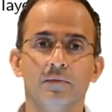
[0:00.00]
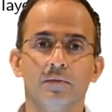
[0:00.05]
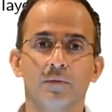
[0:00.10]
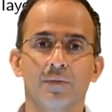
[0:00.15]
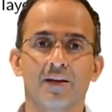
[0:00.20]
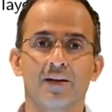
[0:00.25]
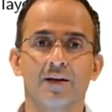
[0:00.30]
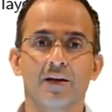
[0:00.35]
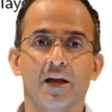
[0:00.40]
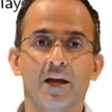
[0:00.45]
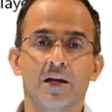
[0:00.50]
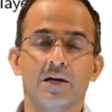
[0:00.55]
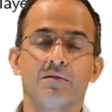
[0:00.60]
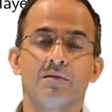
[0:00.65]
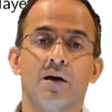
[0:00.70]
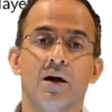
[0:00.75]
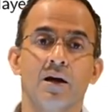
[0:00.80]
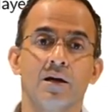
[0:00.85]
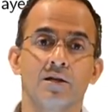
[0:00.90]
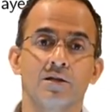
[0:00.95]
where layer
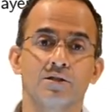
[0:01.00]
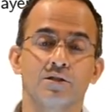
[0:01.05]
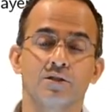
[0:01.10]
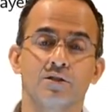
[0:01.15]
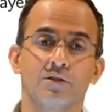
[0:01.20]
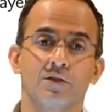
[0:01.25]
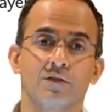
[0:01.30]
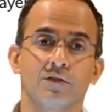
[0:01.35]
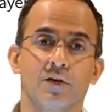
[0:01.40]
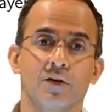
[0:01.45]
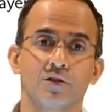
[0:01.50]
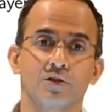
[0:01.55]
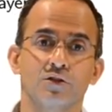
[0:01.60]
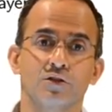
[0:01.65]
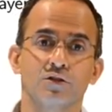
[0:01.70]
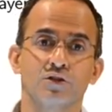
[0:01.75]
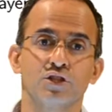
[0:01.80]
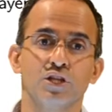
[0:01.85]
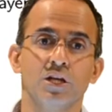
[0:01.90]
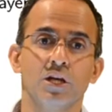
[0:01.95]
I is just the
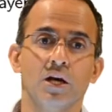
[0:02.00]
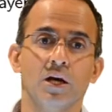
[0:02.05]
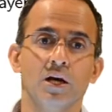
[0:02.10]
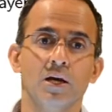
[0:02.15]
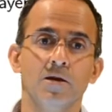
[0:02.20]
function Gi.